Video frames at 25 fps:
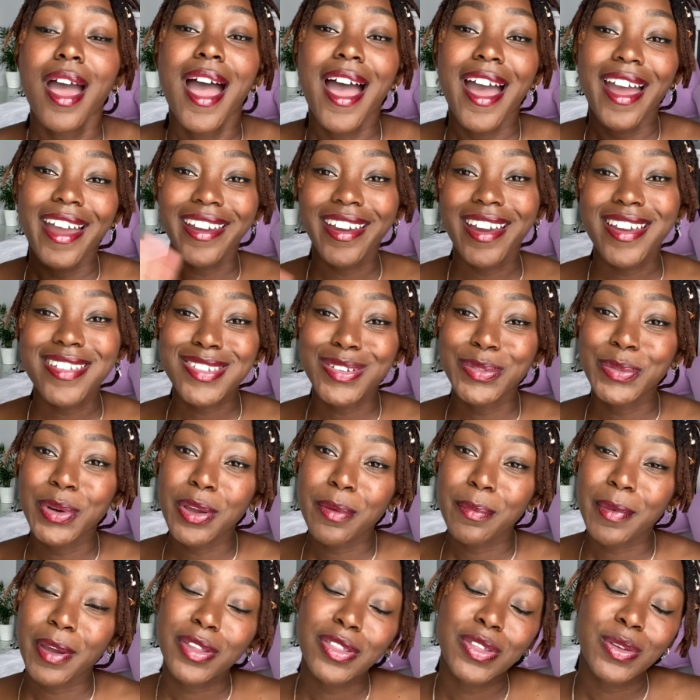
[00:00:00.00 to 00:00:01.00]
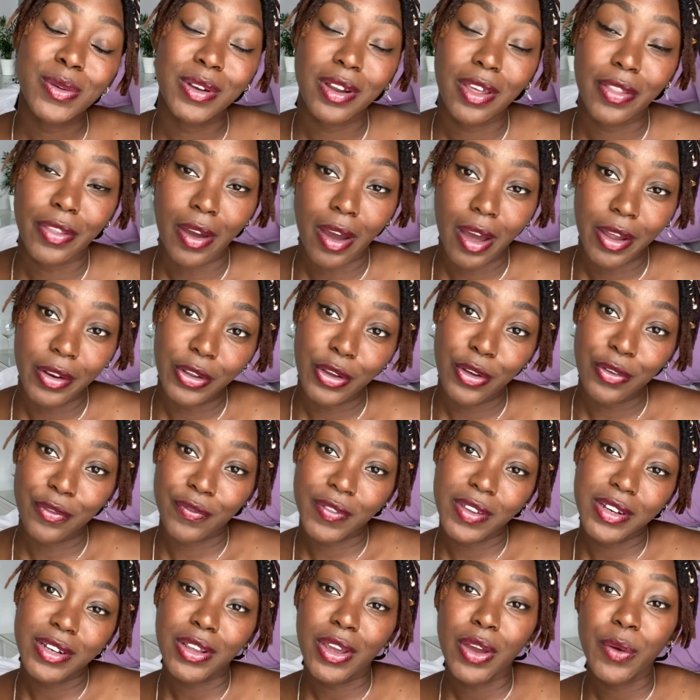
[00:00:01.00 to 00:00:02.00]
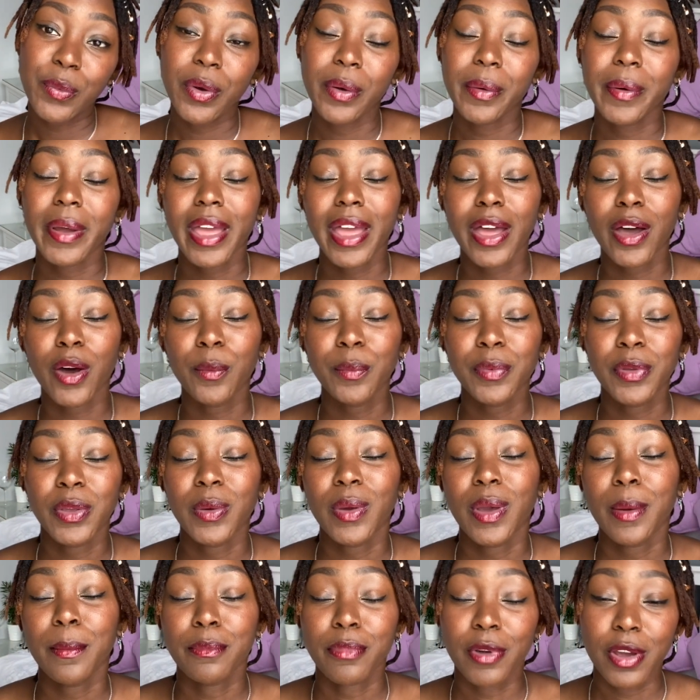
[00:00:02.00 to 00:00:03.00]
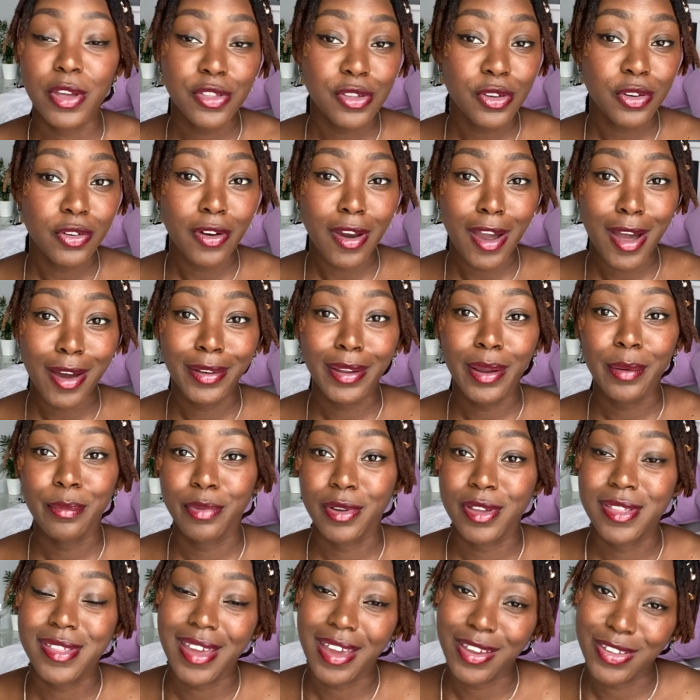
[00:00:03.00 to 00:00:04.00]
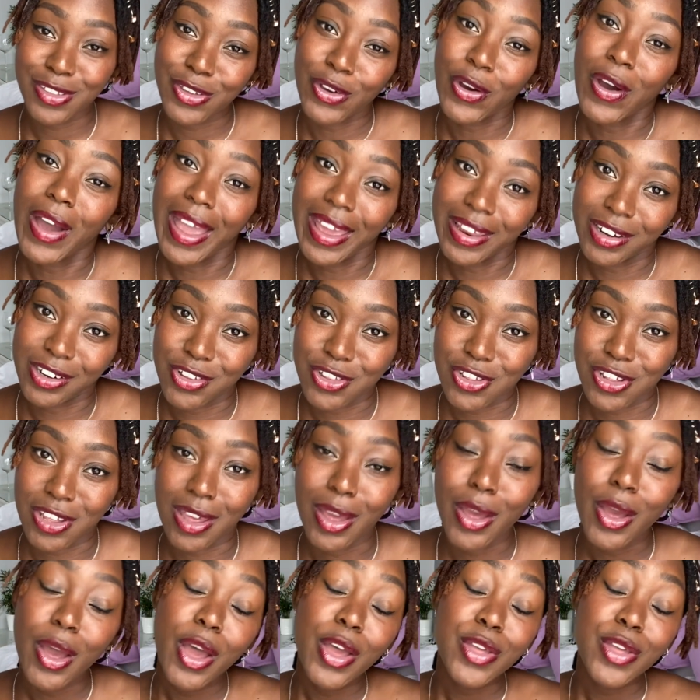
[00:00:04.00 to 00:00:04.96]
Hey guys, and welcome back to another Unearth'D video where I help you embrace your crown and protect your energy.